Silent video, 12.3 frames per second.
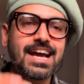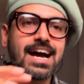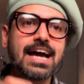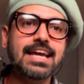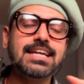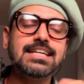
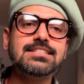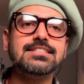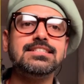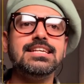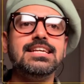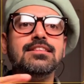I can
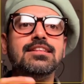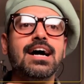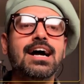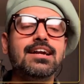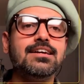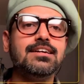see
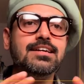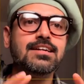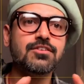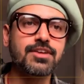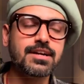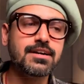that in
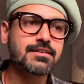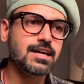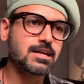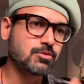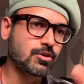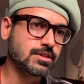real
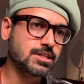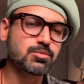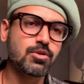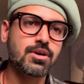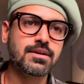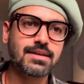time on this
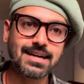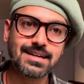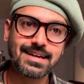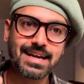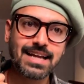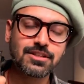monitor and
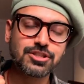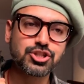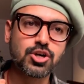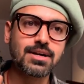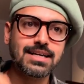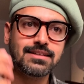take the
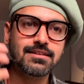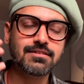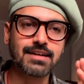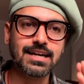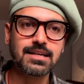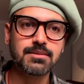shot at the
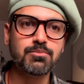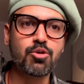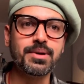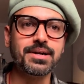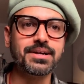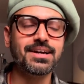right
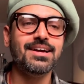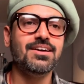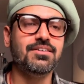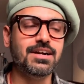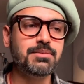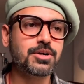moment, right?